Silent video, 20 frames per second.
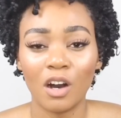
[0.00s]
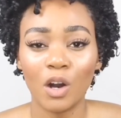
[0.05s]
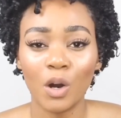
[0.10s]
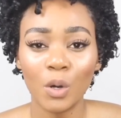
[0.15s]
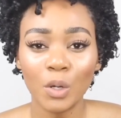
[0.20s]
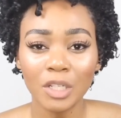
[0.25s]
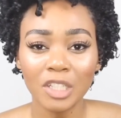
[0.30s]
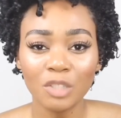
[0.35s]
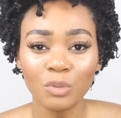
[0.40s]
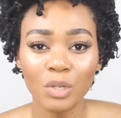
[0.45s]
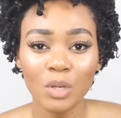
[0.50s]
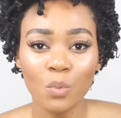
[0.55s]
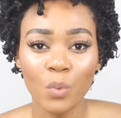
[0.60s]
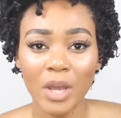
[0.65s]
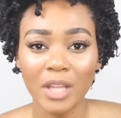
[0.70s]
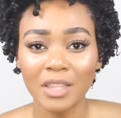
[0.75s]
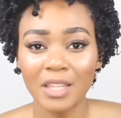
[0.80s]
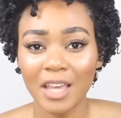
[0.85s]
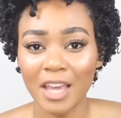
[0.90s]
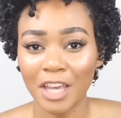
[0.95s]
Only
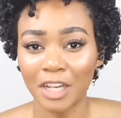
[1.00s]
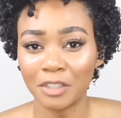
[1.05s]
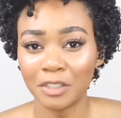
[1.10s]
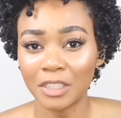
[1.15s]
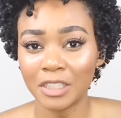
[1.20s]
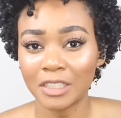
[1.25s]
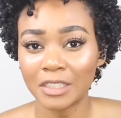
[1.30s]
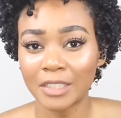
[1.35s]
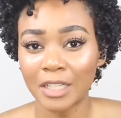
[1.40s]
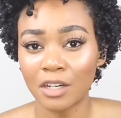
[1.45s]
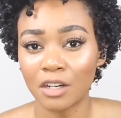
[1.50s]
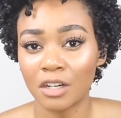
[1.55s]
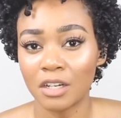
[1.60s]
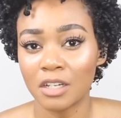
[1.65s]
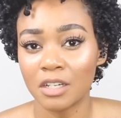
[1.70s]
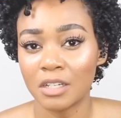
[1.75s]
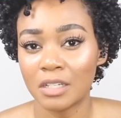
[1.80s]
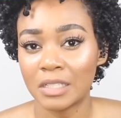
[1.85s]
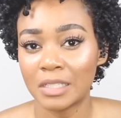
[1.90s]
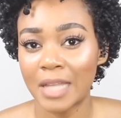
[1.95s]
re-wet the areas
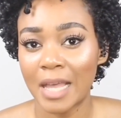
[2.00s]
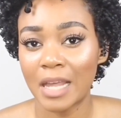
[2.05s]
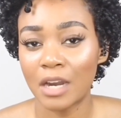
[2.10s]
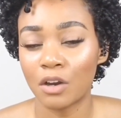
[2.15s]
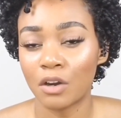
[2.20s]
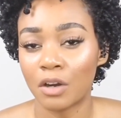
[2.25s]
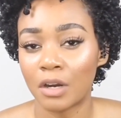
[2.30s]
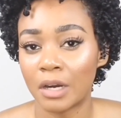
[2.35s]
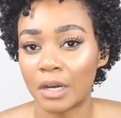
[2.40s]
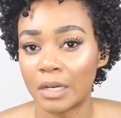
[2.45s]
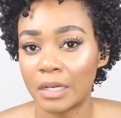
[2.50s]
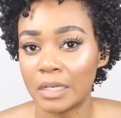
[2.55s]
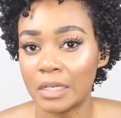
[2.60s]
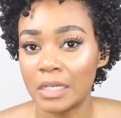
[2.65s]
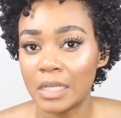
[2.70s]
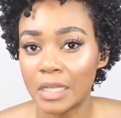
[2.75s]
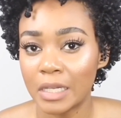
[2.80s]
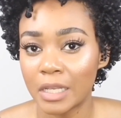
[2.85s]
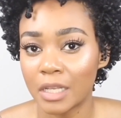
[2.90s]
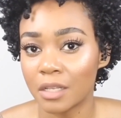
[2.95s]
that are
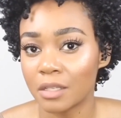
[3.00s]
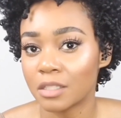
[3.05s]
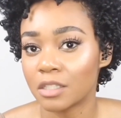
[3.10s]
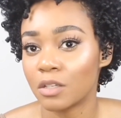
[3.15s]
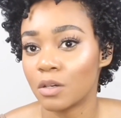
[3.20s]
needed.